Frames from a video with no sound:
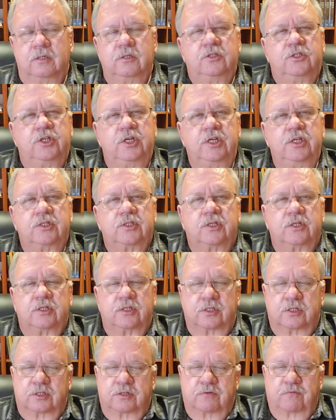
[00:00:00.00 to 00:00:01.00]

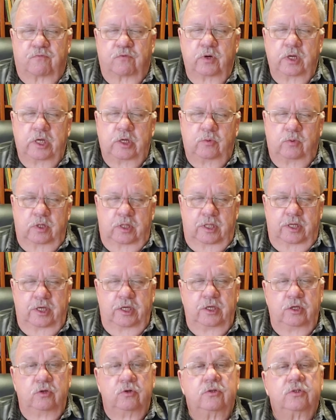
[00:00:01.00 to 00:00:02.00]
Jesus frequently
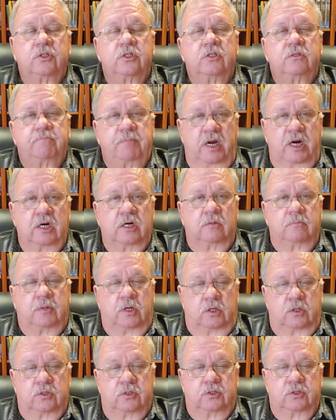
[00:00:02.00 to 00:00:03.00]
uses
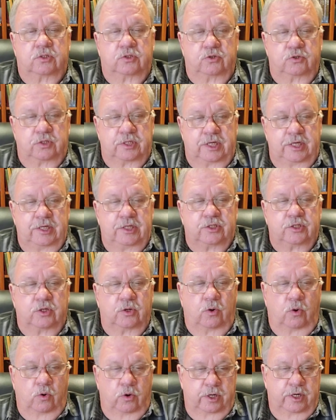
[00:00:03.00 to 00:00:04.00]
parables to teach
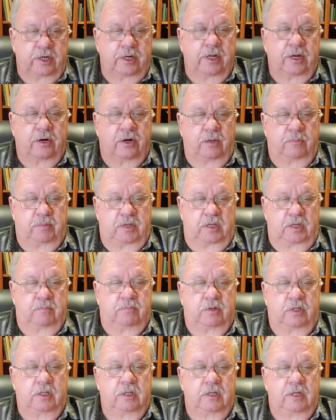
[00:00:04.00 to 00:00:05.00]
ordinary
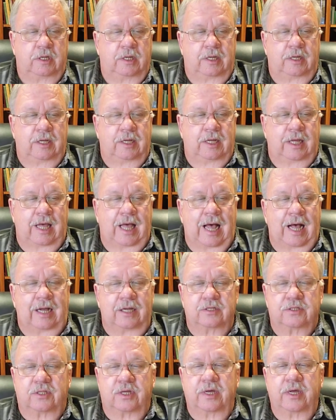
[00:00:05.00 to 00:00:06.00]
people
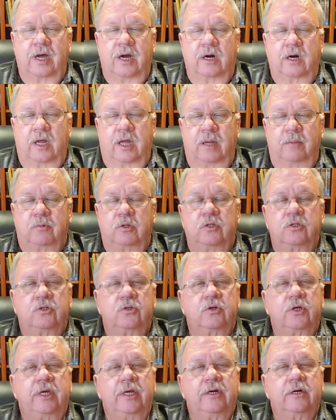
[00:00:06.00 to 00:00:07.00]
as they are able
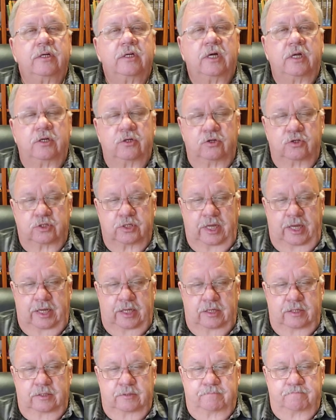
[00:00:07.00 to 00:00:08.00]
to hear and
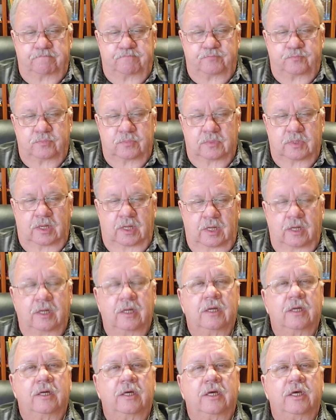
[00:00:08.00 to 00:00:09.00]
understand.
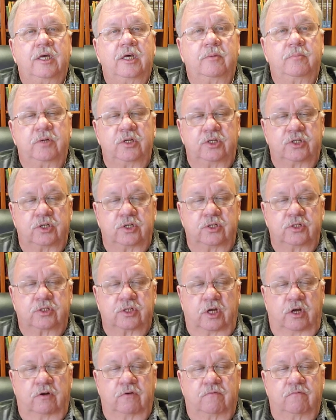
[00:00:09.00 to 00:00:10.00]
Images
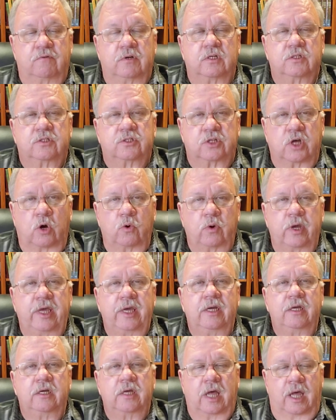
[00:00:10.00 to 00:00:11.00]
of
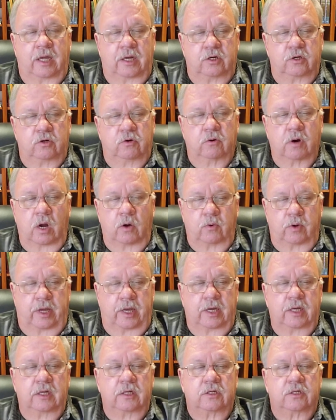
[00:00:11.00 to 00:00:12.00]
sowing and
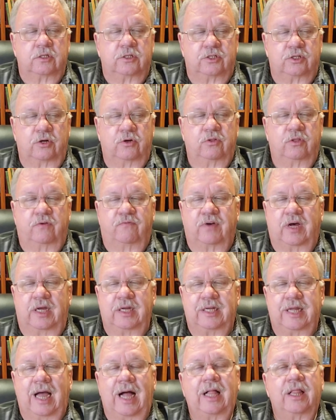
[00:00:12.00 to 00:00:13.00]
growing show the
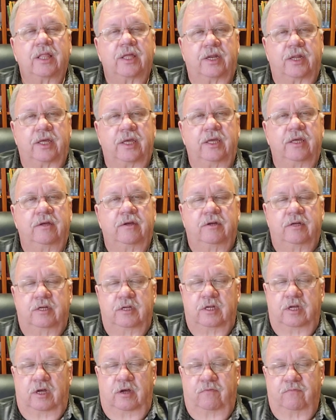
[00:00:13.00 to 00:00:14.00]
vitality
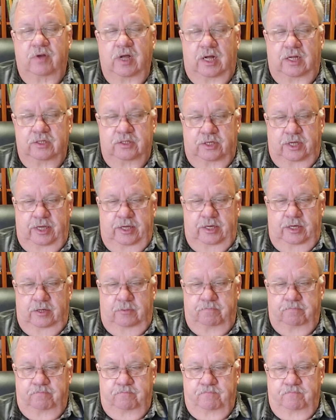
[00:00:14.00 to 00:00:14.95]
of God's kingdom.